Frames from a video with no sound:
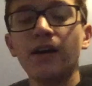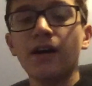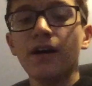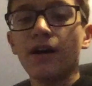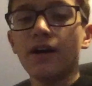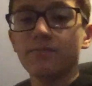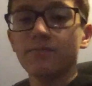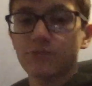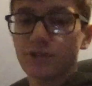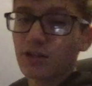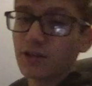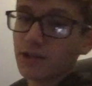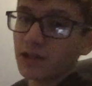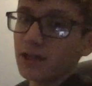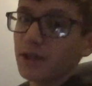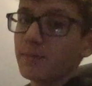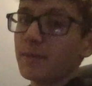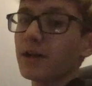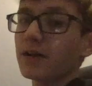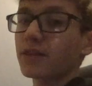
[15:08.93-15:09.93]
I'm sorry
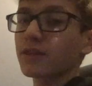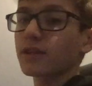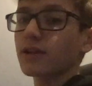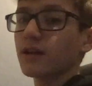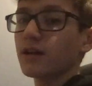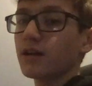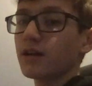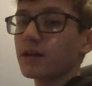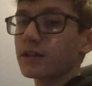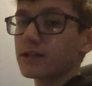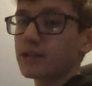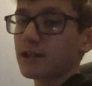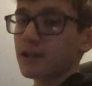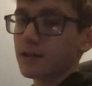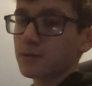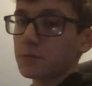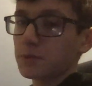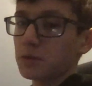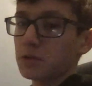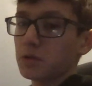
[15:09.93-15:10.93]
about the
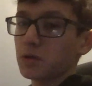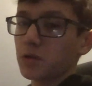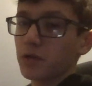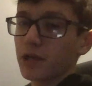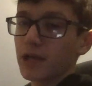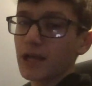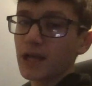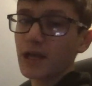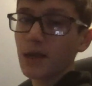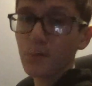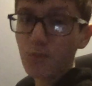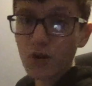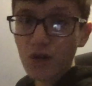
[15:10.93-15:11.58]
terrible camera.